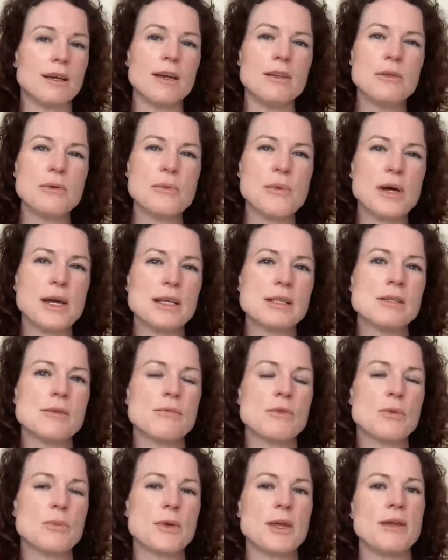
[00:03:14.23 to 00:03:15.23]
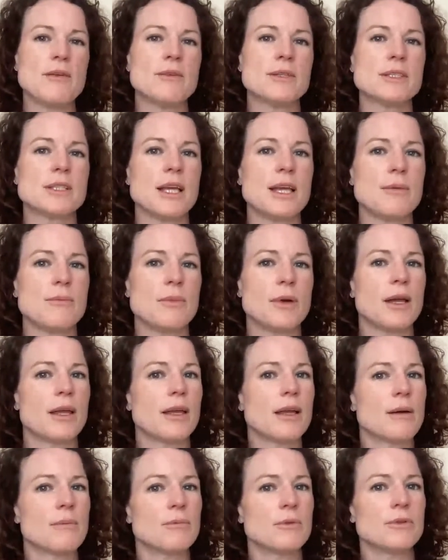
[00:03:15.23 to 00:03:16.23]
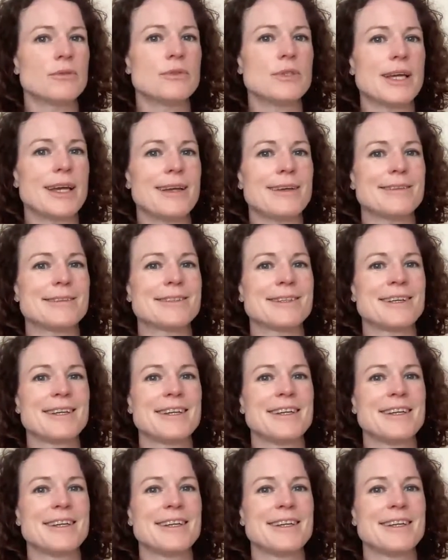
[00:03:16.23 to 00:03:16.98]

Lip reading: Otherwise, if your period's late by a couple of days,